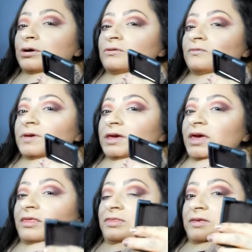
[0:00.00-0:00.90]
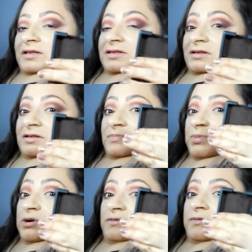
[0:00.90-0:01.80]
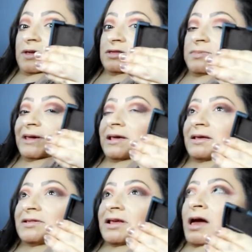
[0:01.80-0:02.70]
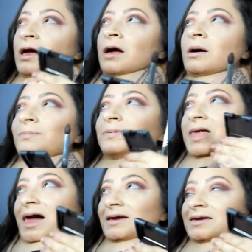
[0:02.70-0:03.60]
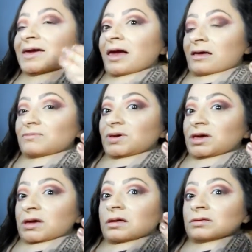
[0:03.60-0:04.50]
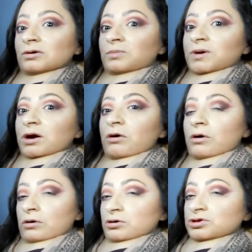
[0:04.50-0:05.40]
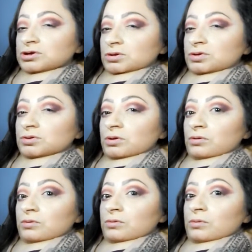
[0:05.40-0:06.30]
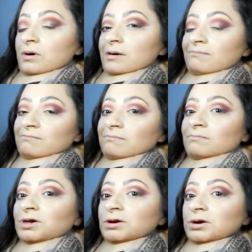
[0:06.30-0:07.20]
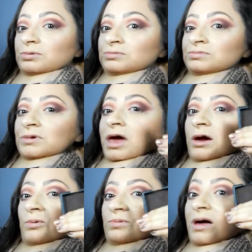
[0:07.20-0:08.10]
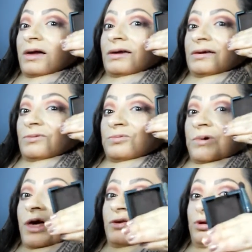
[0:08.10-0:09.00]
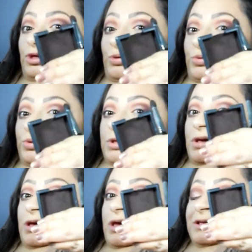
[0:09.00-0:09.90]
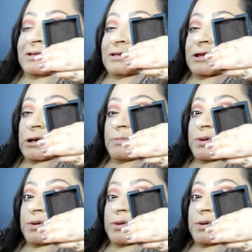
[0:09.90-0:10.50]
V, this is perfect because black can be a little bit harsh, so you know, I rather use a deep,